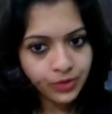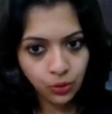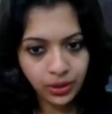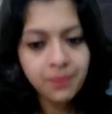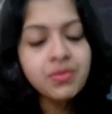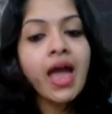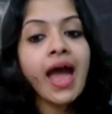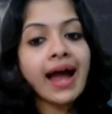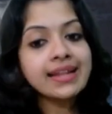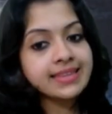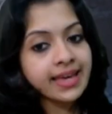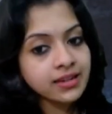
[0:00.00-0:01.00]
okay?
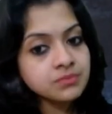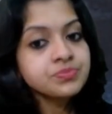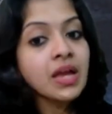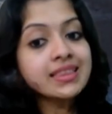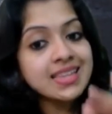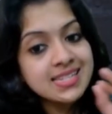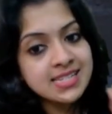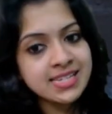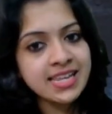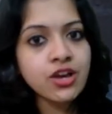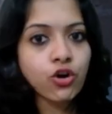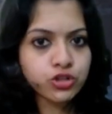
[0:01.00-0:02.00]
And then this
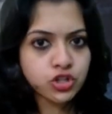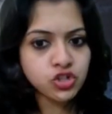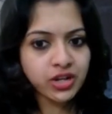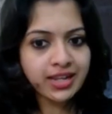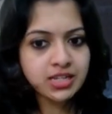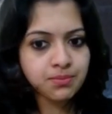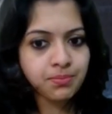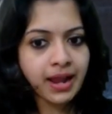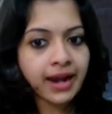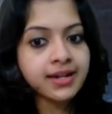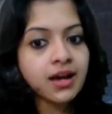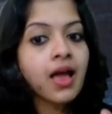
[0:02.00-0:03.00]
deoxygenated
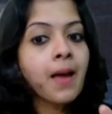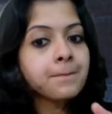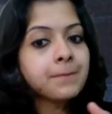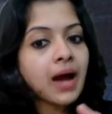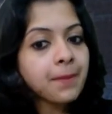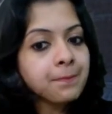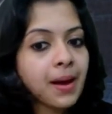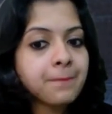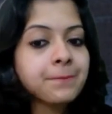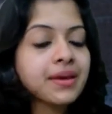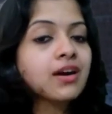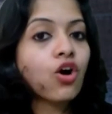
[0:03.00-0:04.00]
blood, by
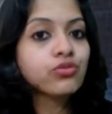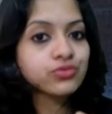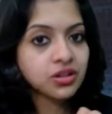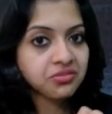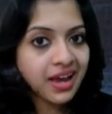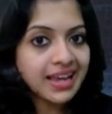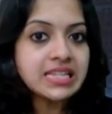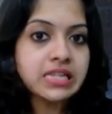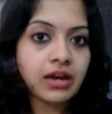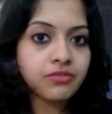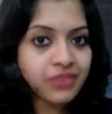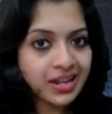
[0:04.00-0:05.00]
pumping of the right
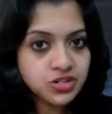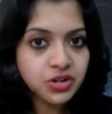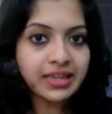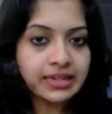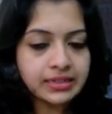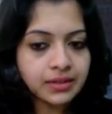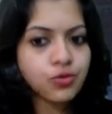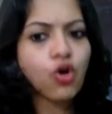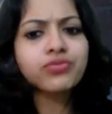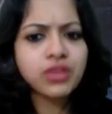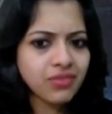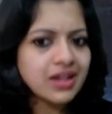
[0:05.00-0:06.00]
ventricle,
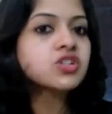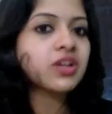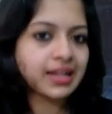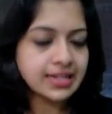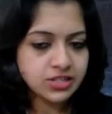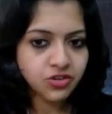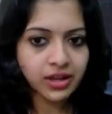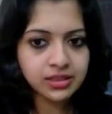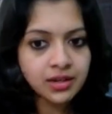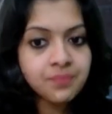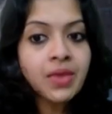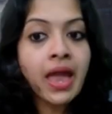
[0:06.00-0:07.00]
of the ventricles
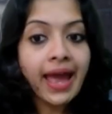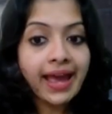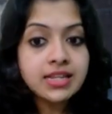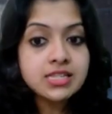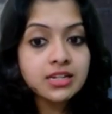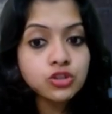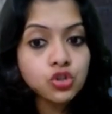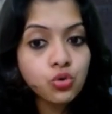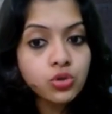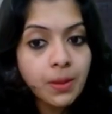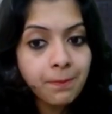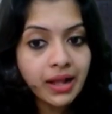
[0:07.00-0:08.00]
rather, enter
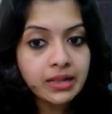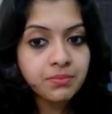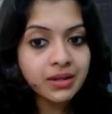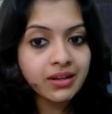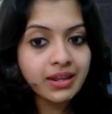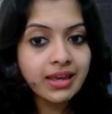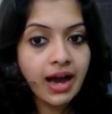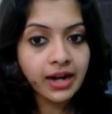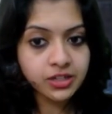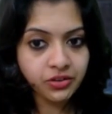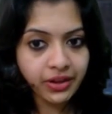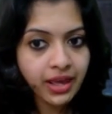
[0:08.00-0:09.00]
through the pulmonary
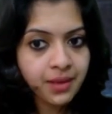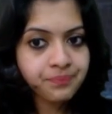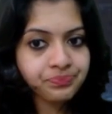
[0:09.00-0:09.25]
artery